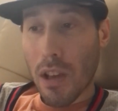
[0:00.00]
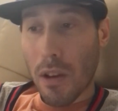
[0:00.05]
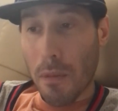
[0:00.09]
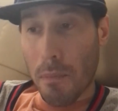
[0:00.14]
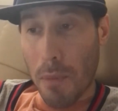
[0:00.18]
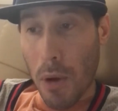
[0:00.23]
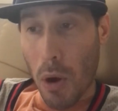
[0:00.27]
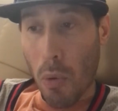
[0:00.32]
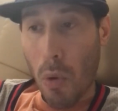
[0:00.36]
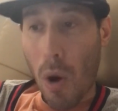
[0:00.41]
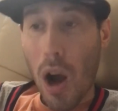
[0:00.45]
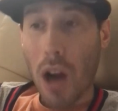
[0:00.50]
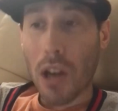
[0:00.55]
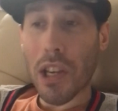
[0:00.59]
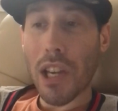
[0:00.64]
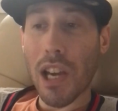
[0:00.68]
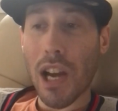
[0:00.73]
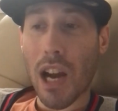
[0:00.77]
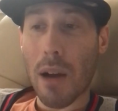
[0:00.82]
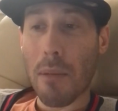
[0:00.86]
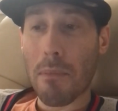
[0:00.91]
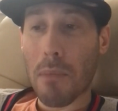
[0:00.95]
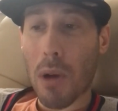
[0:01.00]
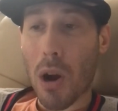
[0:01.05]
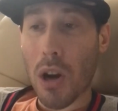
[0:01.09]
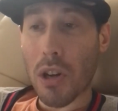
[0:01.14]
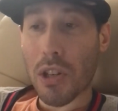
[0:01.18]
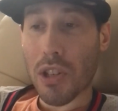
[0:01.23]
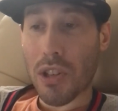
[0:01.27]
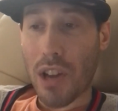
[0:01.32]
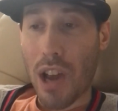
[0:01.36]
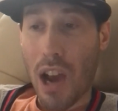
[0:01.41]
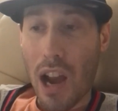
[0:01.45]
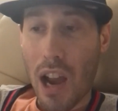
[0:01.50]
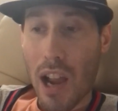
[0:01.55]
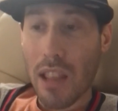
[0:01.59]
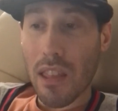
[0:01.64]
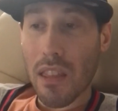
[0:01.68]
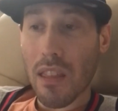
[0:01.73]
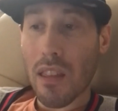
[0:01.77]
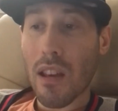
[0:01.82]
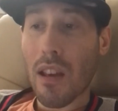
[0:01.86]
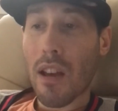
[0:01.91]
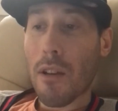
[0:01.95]
Milwaukee on March
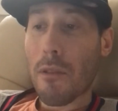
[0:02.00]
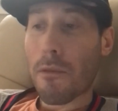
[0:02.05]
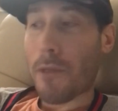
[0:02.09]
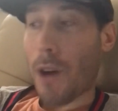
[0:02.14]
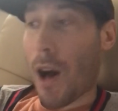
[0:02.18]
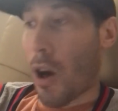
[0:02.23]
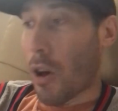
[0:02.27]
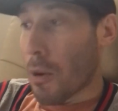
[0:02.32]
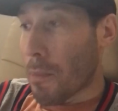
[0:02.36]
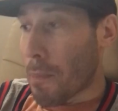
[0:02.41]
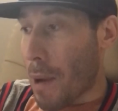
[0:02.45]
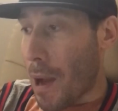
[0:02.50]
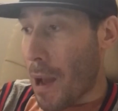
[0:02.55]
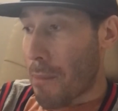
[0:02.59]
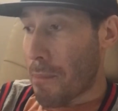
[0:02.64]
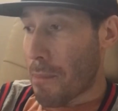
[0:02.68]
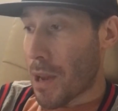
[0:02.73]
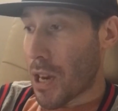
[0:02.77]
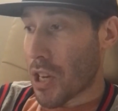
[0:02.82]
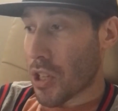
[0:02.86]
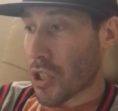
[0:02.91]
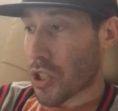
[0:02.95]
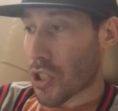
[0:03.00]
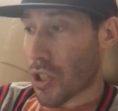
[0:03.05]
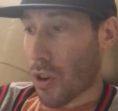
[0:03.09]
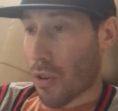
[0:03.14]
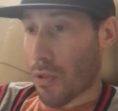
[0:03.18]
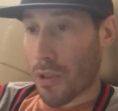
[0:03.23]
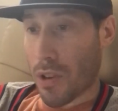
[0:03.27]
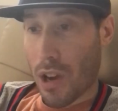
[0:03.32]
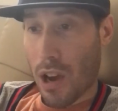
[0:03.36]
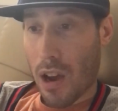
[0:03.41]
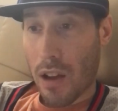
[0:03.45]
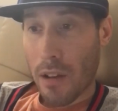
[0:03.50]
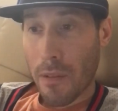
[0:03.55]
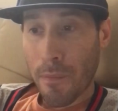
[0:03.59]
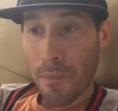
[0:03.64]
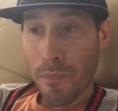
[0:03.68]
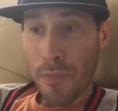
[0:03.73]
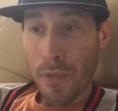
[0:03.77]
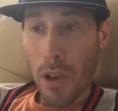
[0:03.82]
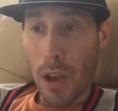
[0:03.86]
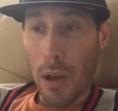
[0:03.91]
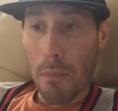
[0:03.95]
9th. Followed by Minnesota
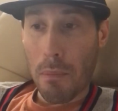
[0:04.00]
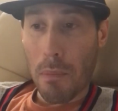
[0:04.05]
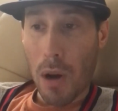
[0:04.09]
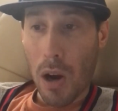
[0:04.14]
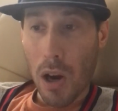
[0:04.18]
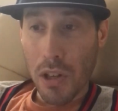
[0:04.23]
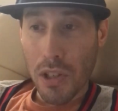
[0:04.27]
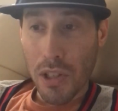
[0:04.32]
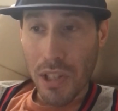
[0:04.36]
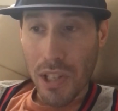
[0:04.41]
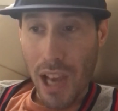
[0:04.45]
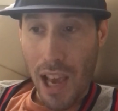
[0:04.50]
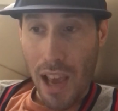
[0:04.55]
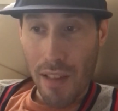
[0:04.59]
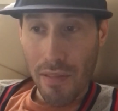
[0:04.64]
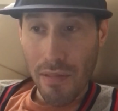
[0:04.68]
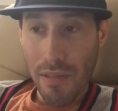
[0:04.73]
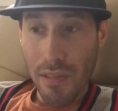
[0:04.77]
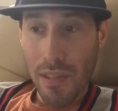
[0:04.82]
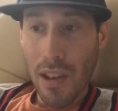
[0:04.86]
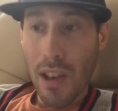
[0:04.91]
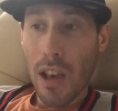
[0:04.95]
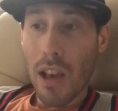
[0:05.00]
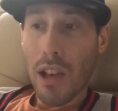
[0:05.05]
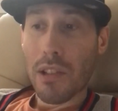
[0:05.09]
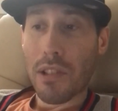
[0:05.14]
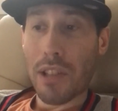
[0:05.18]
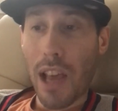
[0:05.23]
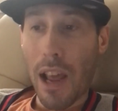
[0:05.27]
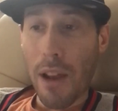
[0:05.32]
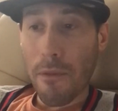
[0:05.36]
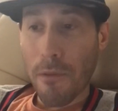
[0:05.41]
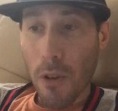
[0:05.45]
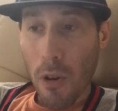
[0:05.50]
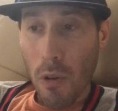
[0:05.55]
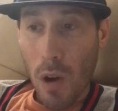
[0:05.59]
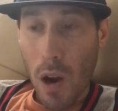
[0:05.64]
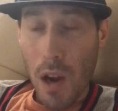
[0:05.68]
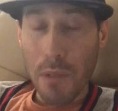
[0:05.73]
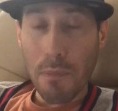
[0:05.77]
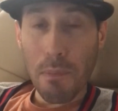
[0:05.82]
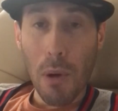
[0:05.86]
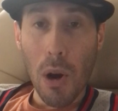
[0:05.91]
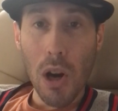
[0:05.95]
on March 10th, Denver
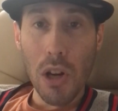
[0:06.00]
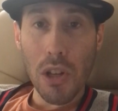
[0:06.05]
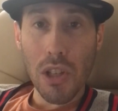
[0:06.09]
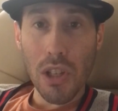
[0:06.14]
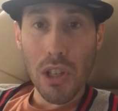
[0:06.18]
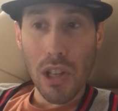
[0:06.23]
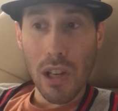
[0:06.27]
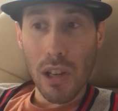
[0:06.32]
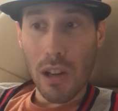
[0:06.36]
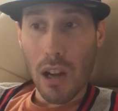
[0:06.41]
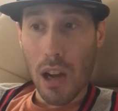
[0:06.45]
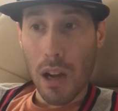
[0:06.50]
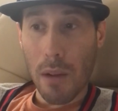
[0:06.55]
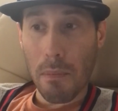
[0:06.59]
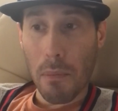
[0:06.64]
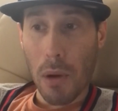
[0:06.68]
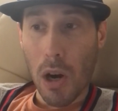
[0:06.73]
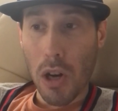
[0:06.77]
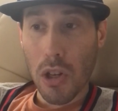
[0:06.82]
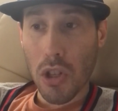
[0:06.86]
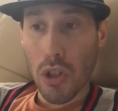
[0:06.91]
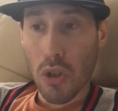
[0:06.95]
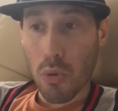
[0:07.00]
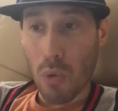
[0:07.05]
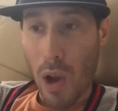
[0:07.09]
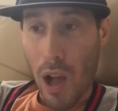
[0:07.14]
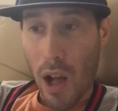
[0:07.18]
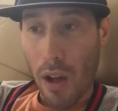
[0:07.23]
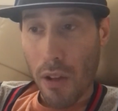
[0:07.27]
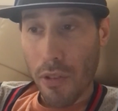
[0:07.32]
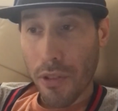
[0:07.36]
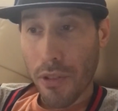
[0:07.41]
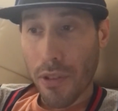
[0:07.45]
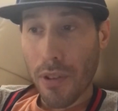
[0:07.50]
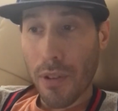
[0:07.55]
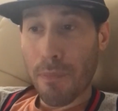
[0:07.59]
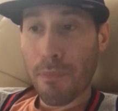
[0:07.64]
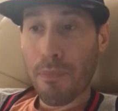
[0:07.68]
on March 12th,